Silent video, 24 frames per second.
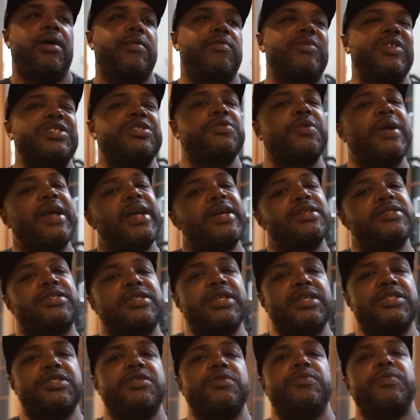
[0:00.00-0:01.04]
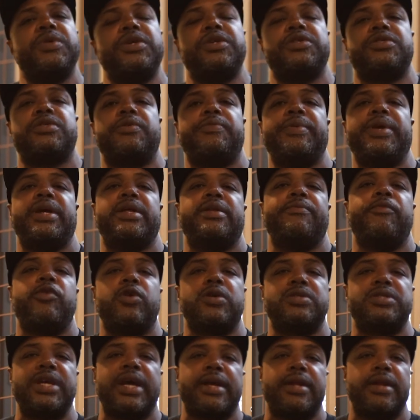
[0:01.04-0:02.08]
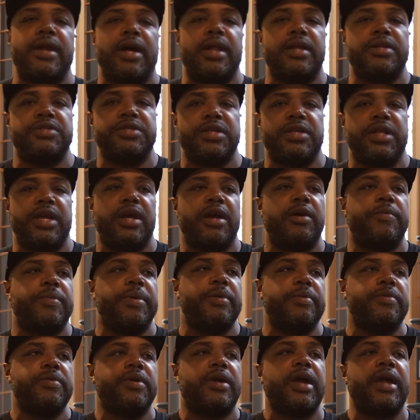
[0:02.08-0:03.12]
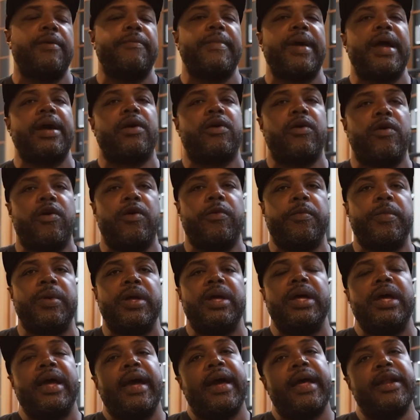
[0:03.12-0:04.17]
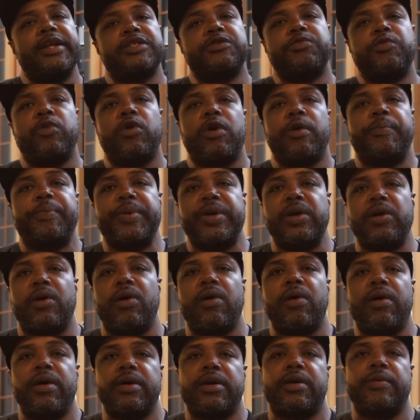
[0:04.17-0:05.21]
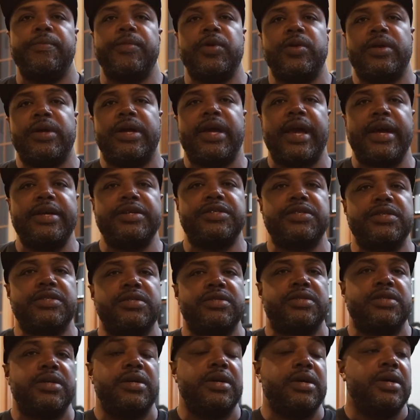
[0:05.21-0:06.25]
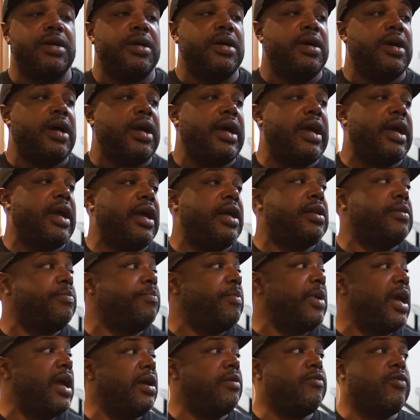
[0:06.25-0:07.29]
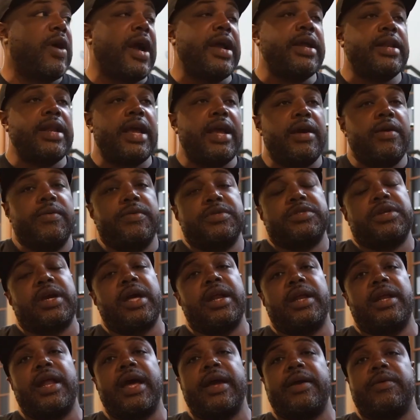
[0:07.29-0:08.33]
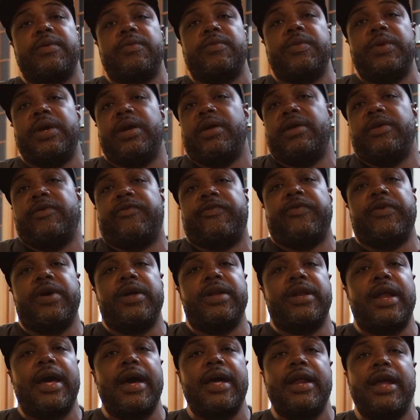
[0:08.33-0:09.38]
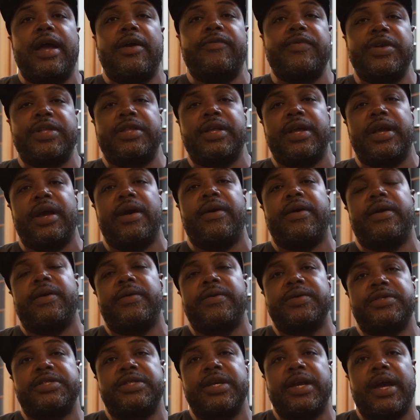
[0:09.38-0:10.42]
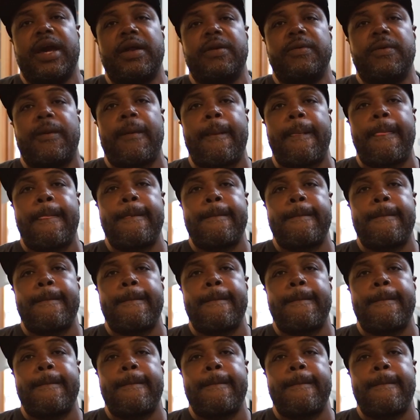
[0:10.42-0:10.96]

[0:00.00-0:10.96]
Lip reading: we transitioned. We used to be in more technology there, but came back home. It's more PR and communications. And man, right now it's kind of like we on the front line of everything out here in Seattle.